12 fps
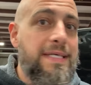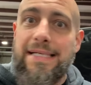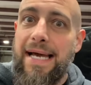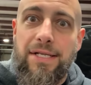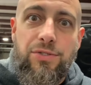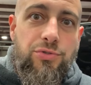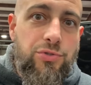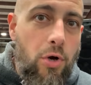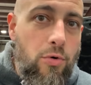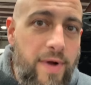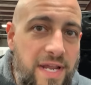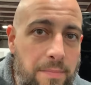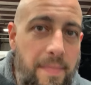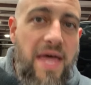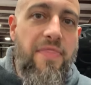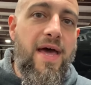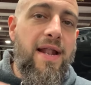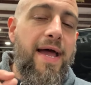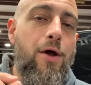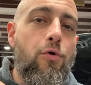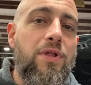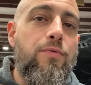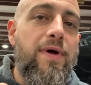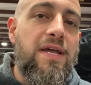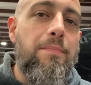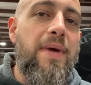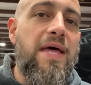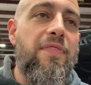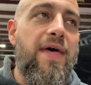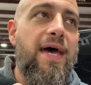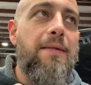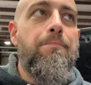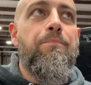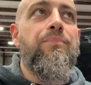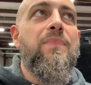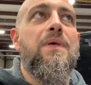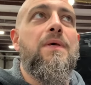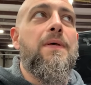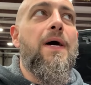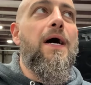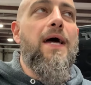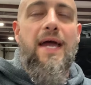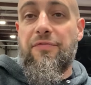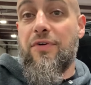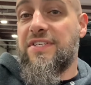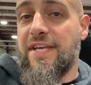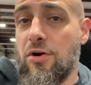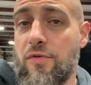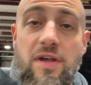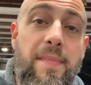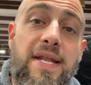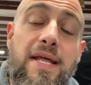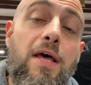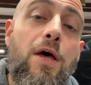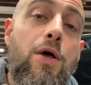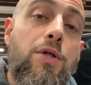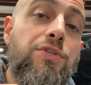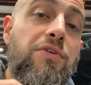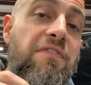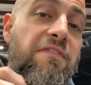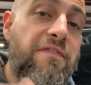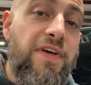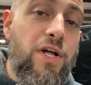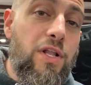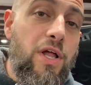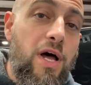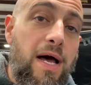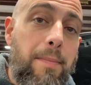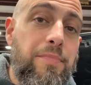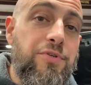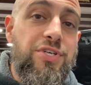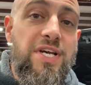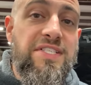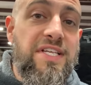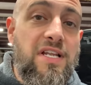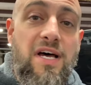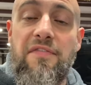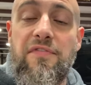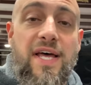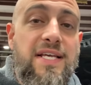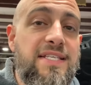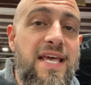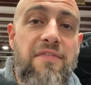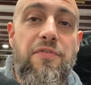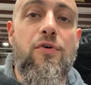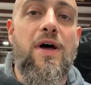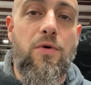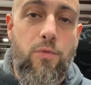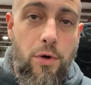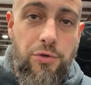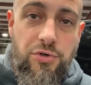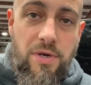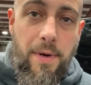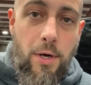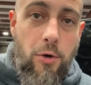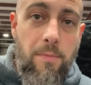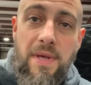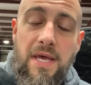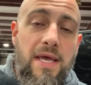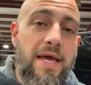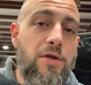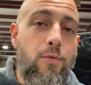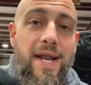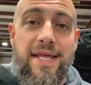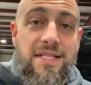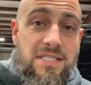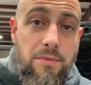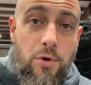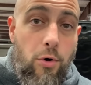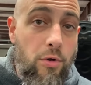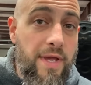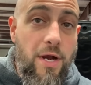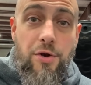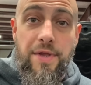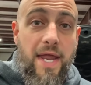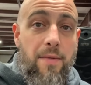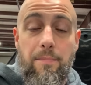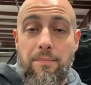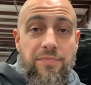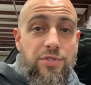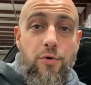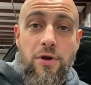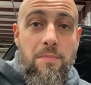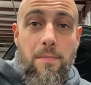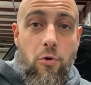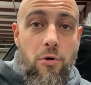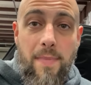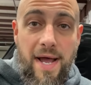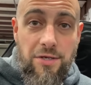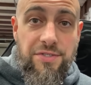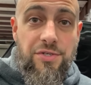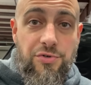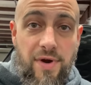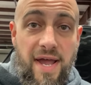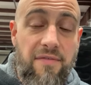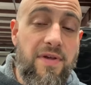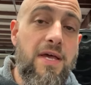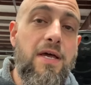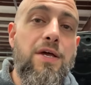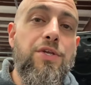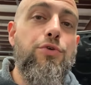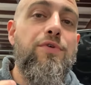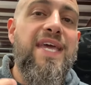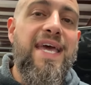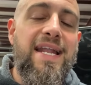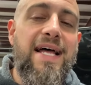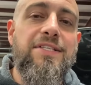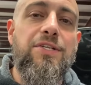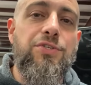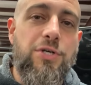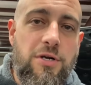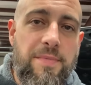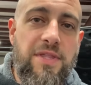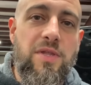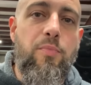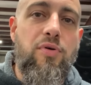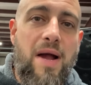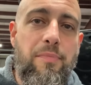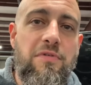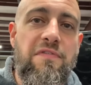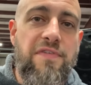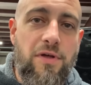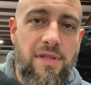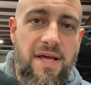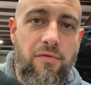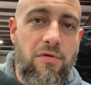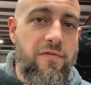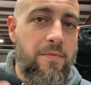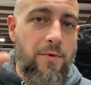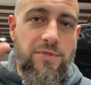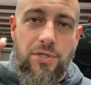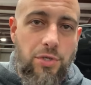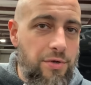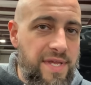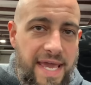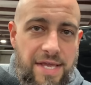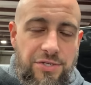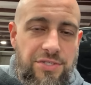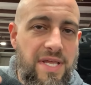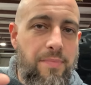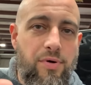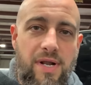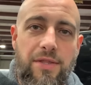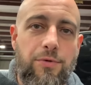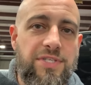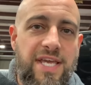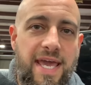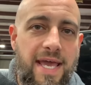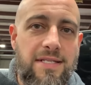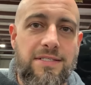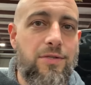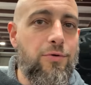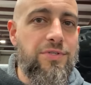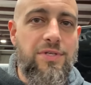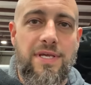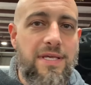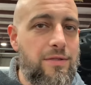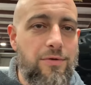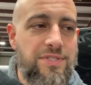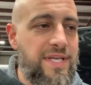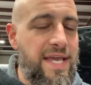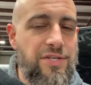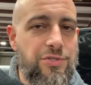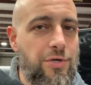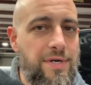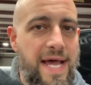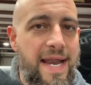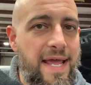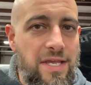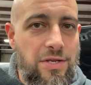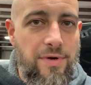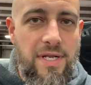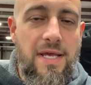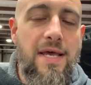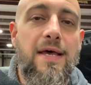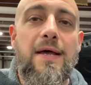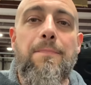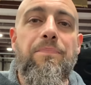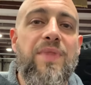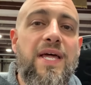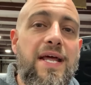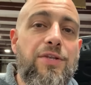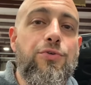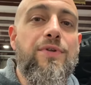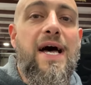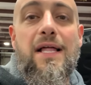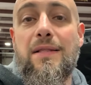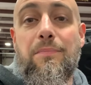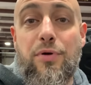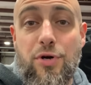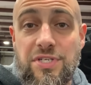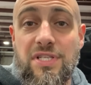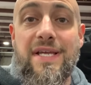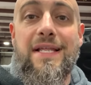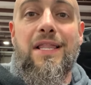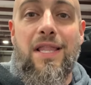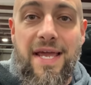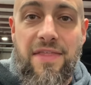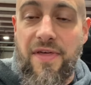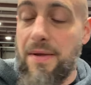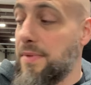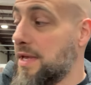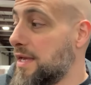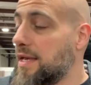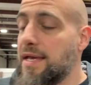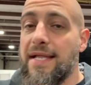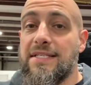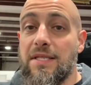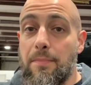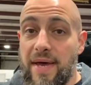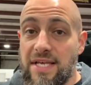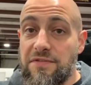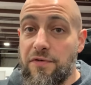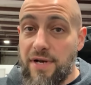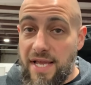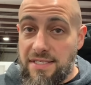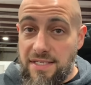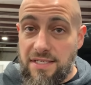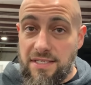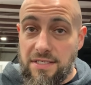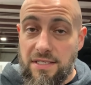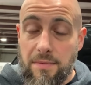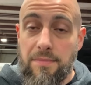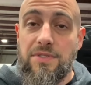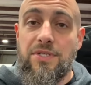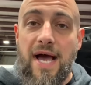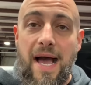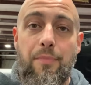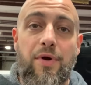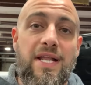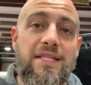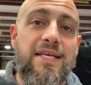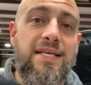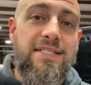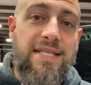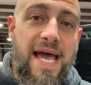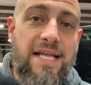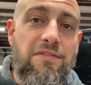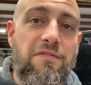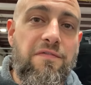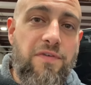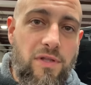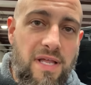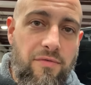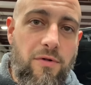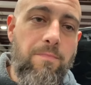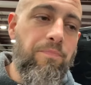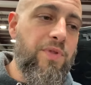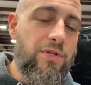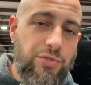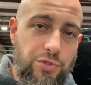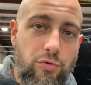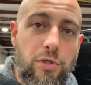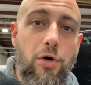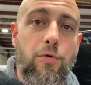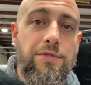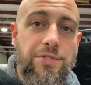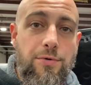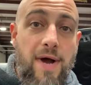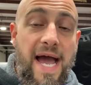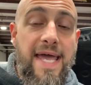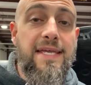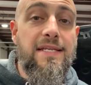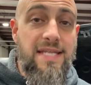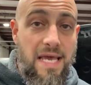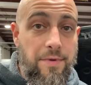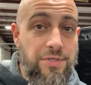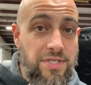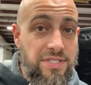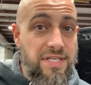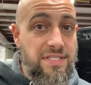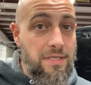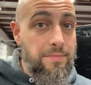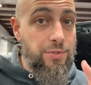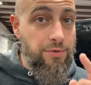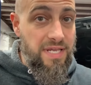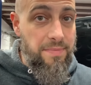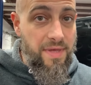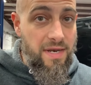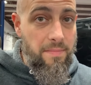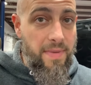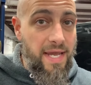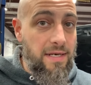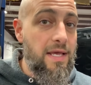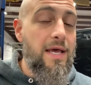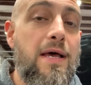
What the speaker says: I don't recommend that. I only recommend that, after I say don't recommend it, to fill up just enough, like say if you're on a road trip home and you want to get some cold air and you got 200 more miles to drive. You cannot determine the proper fill level from those little gauges they put on those cans. Those gauges are not accurate, and I do not personally like them. It's the best for an AC system to operate at the exact fill level. Too low and too high can damage the system, so keep that in mind.